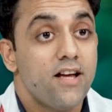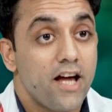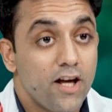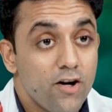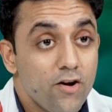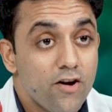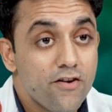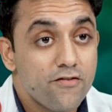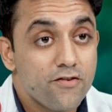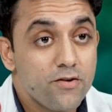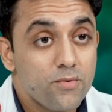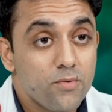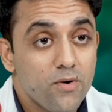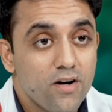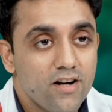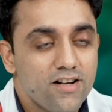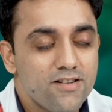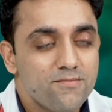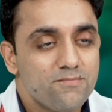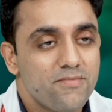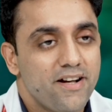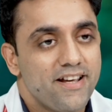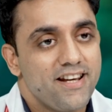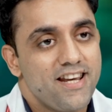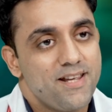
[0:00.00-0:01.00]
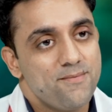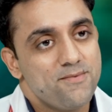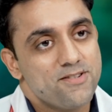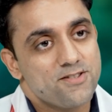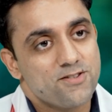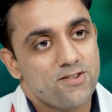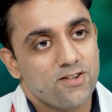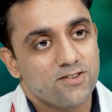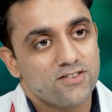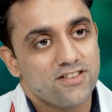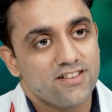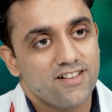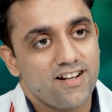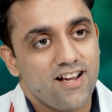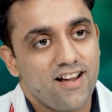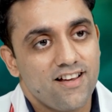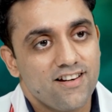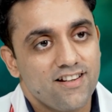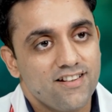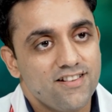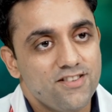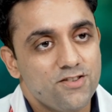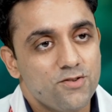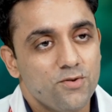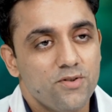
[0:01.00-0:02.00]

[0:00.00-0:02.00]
Hello everyone, my name is Dr. Anand.